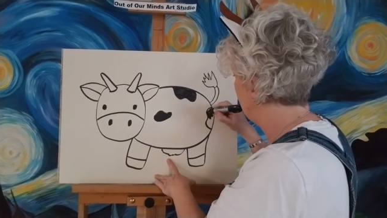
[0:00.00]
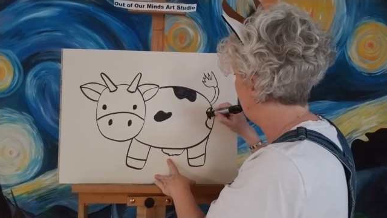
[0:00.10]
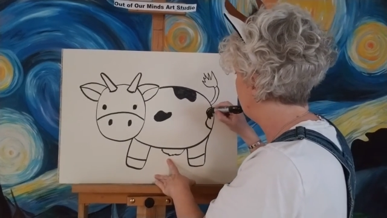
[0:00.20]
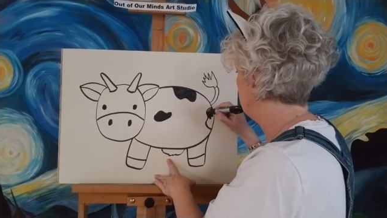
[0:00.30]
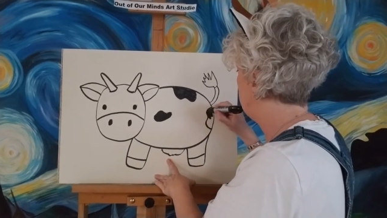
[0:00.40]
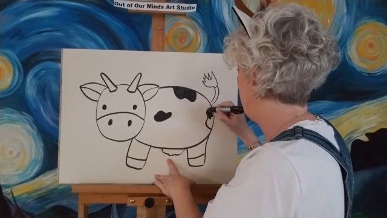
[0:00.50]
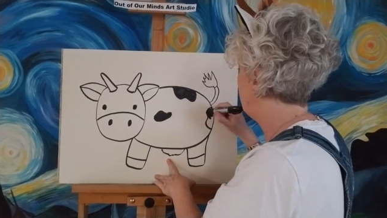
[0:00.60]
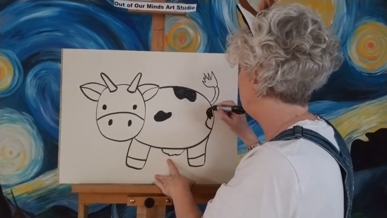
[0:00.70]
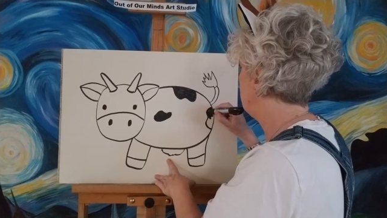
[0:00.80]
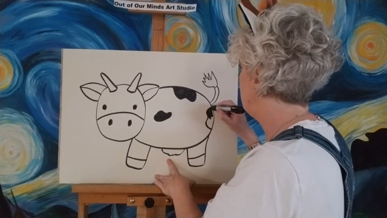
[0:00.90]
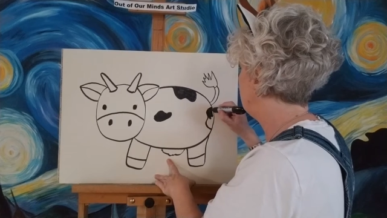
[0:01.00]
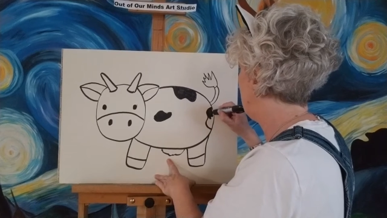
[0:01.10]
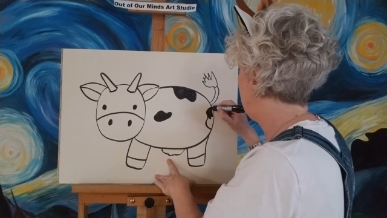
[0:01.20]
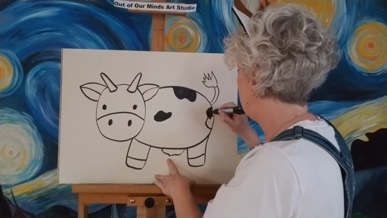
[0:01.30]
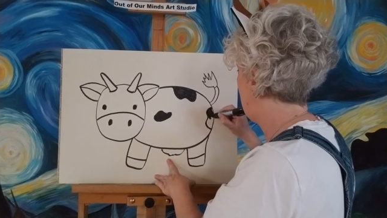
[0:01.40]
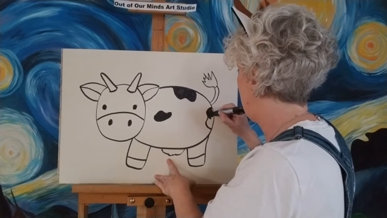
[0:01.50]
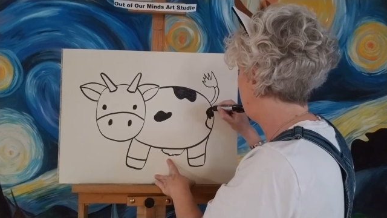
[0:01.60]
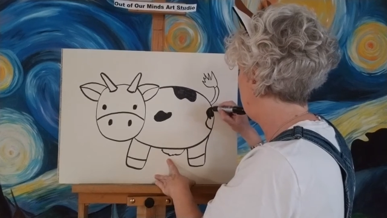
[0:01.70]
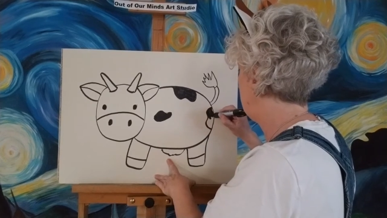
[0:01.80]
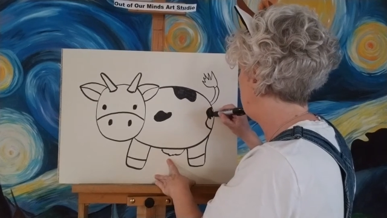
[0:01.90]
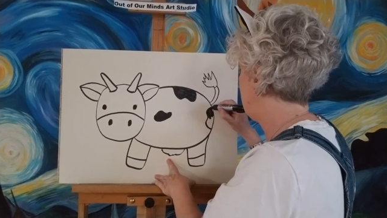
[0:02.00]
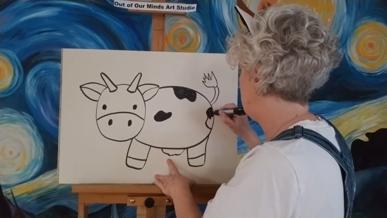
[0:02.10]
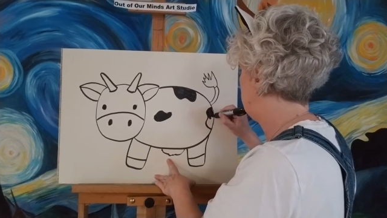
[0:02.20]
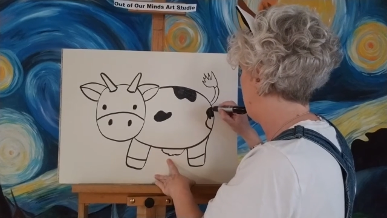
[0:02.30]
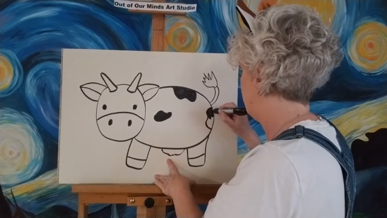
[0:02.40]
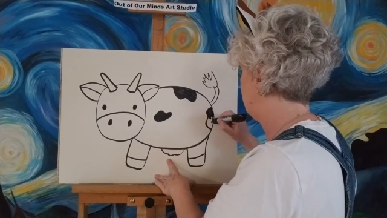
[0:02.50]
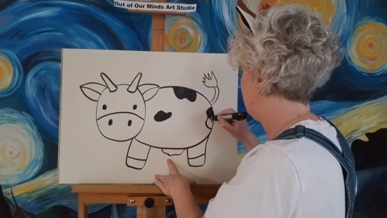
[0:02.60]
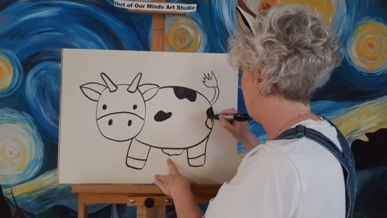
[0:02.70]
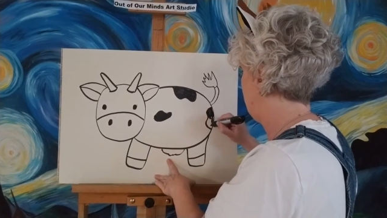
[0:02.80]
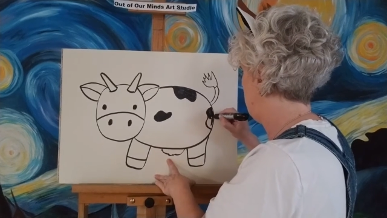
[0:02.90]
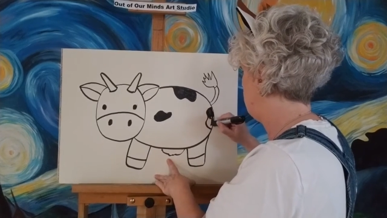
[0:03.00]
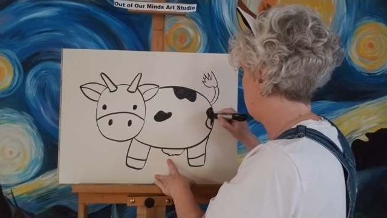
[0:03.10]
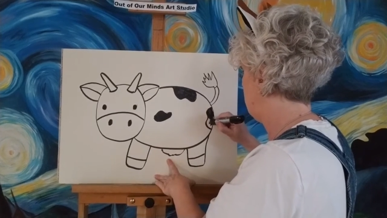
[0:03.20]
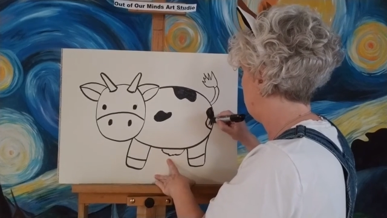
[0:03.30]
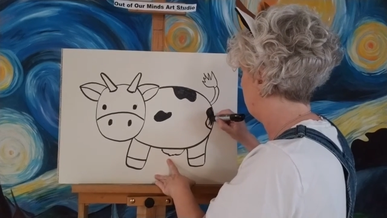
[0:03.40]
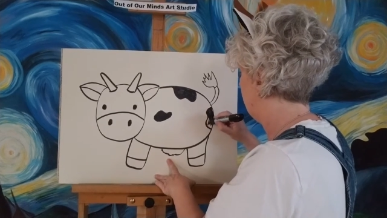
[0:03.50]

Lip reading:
Nobody's mouth can be seen.